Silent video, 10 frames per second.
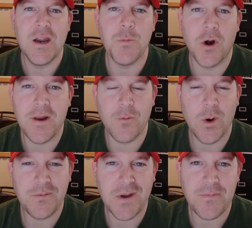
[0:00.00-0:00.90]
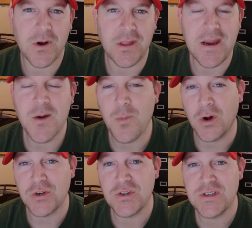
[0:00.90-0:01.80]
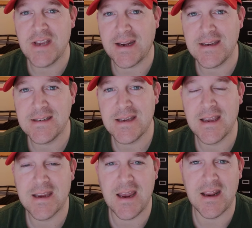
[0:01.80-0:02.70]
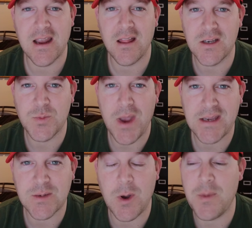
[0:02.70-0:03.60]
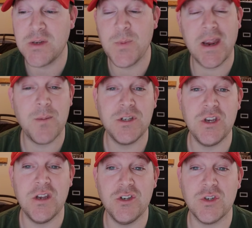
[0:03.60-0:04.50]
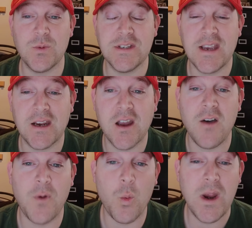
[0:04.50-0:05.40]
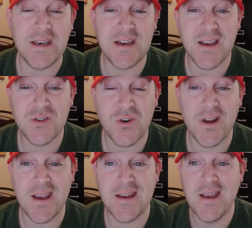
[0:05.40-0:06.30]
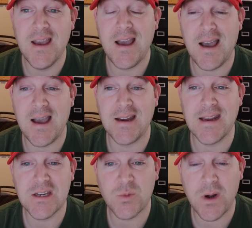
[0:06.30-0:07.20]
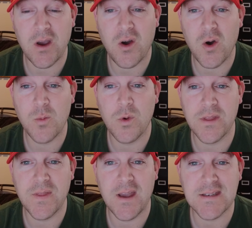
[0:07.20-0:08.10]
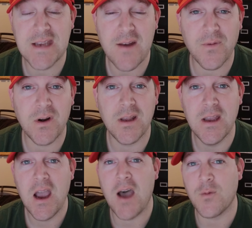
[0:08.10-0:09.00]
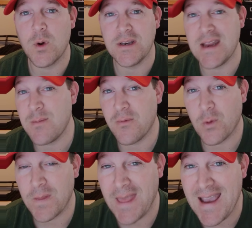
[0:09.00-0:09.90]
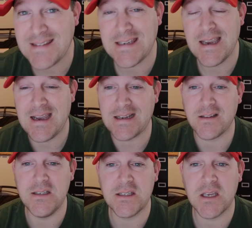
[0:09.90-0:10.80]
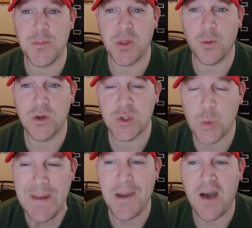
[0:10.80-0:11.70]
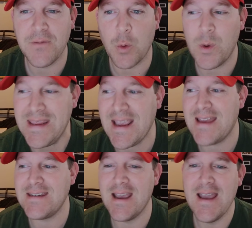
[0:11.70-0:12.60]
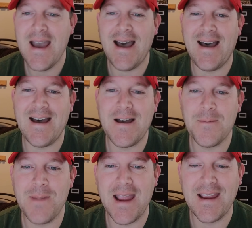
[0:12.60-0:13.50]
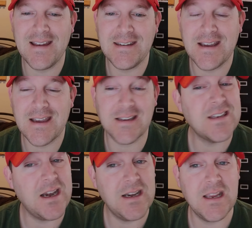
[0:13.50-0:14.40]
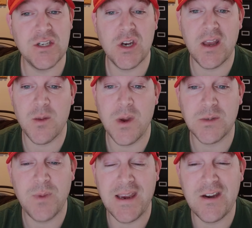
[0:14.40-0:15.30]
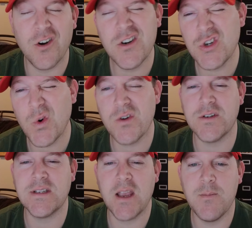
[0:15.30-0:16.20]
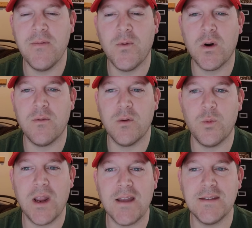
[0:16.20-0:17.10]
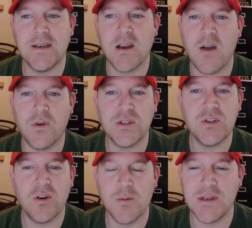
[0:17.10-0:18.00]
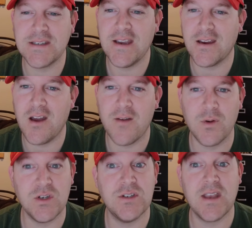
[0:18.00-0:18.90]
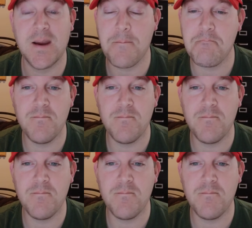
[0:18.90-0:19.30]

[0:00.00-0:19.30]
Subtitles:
Morning, everyone. Phi Farley here, March 2nd. Got a college basketball best bet coming to you in just 1 second off a win yesterday. Nice win at home with Stanford off a win the day before that. Clean sweep of the weekend. Excited to get you another best bet here on a shorter slate before we got conference tournaments kicking off, which is like,